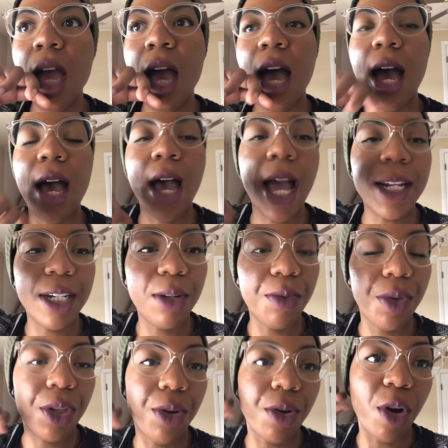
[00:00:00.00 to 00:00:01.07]
I didn't
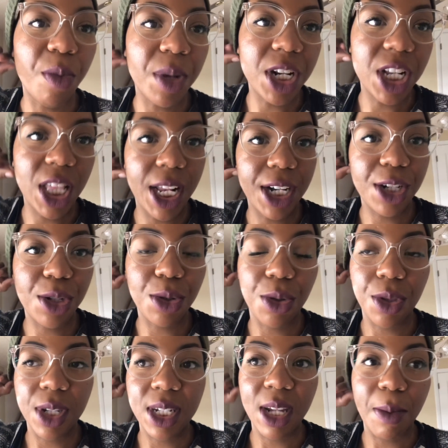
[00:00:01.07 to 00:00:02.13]
really grow much lettuce through
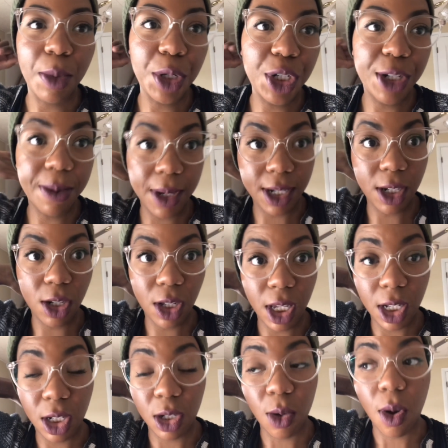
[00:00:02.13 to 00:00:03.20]
the summer just because it
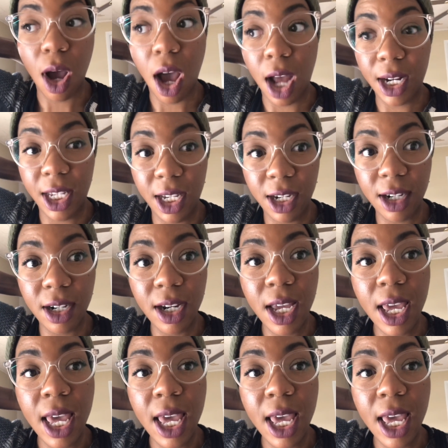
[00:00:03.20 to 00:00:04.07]
gets so hot here,